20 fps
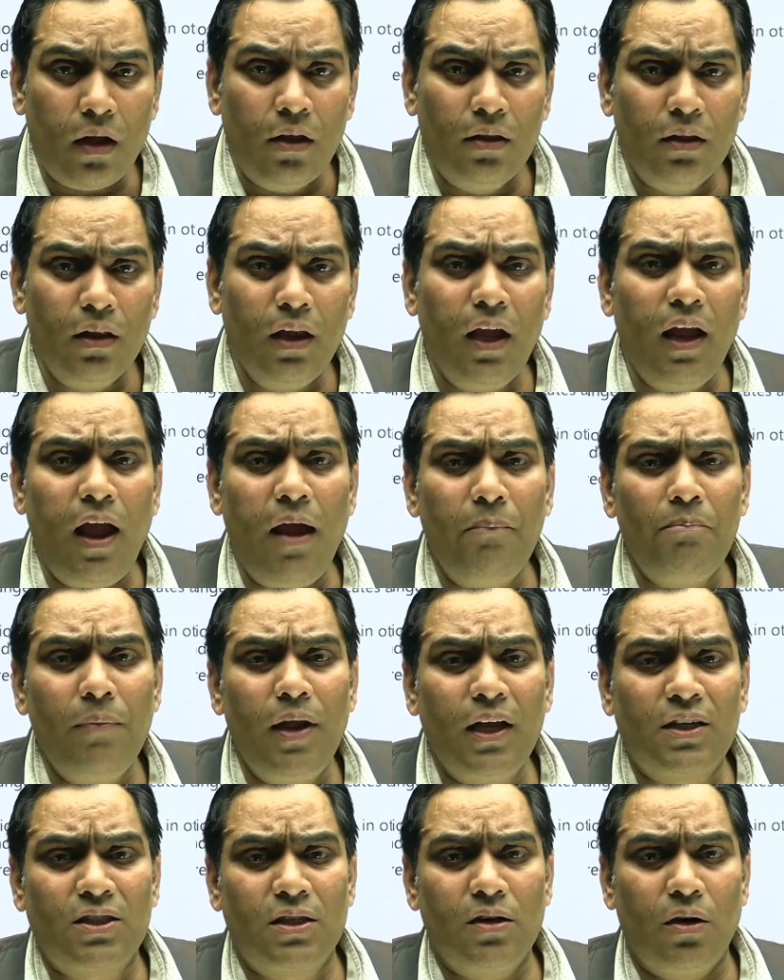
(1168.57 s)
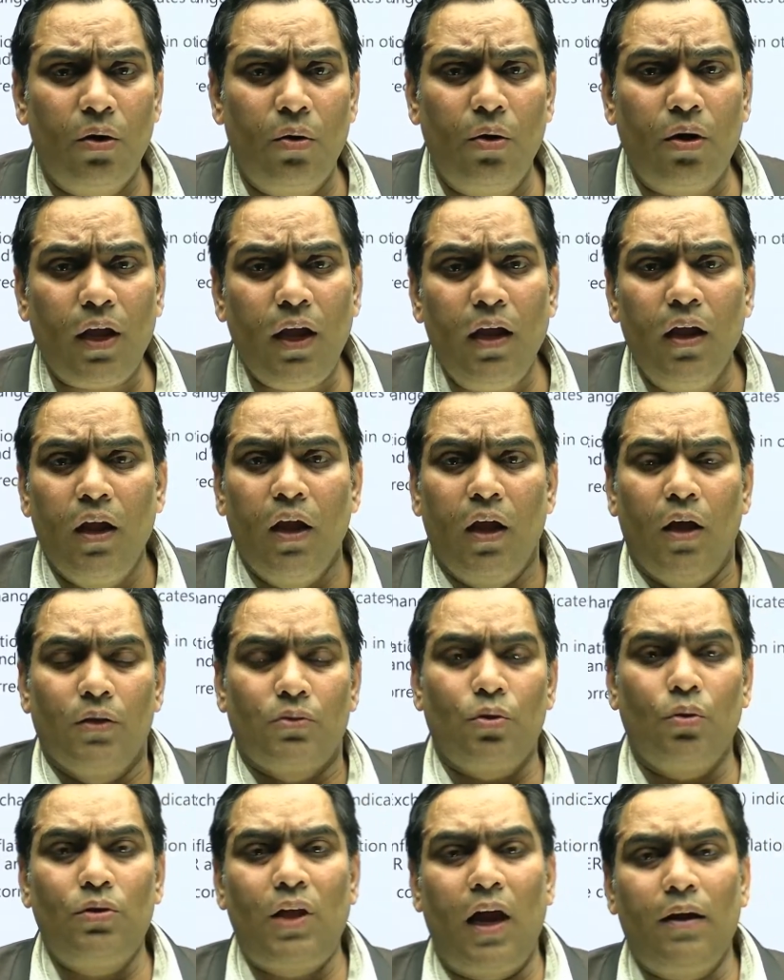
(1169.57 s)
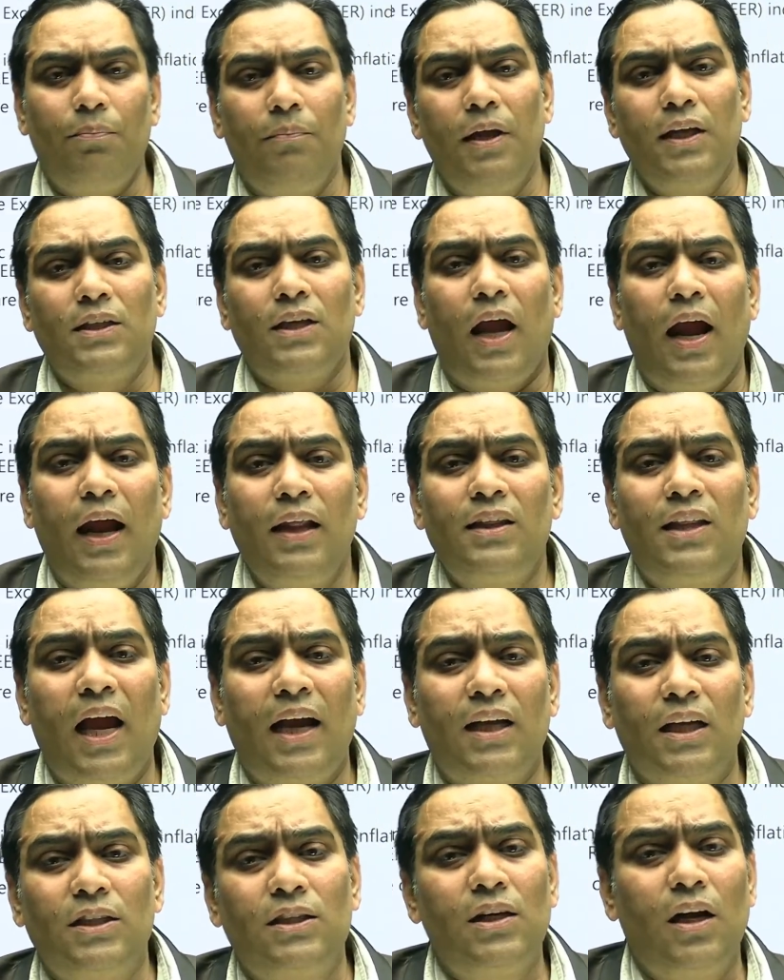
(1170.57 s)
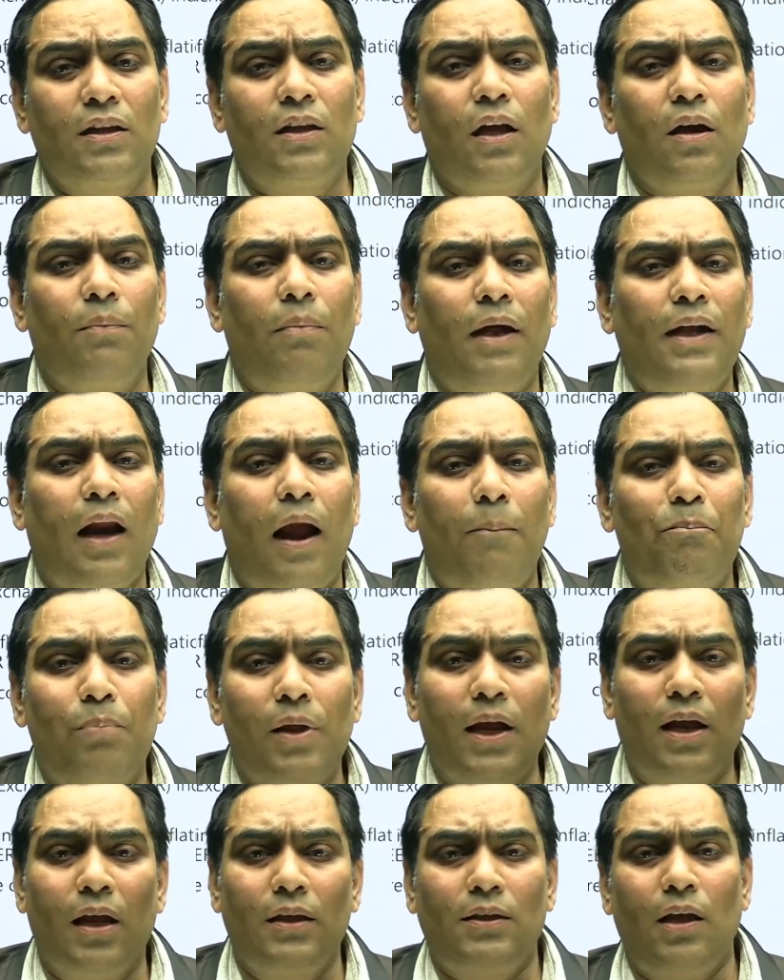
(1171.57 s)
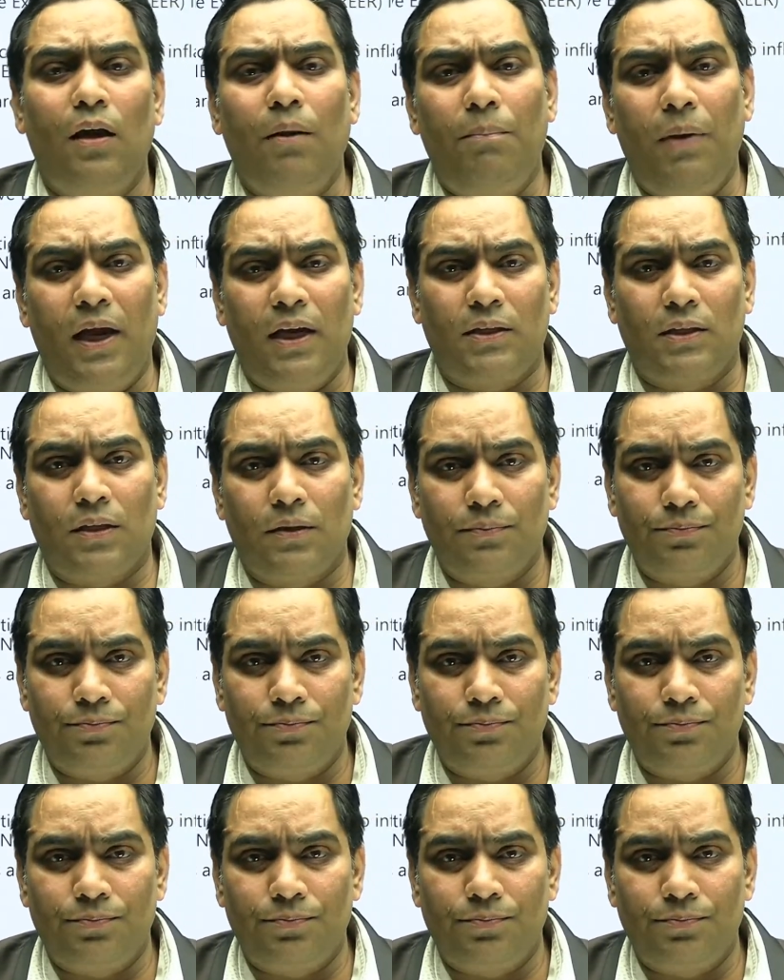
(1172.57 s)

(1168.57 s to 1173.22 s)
They have mixed. Okay, so that means, and that is nothing but application based.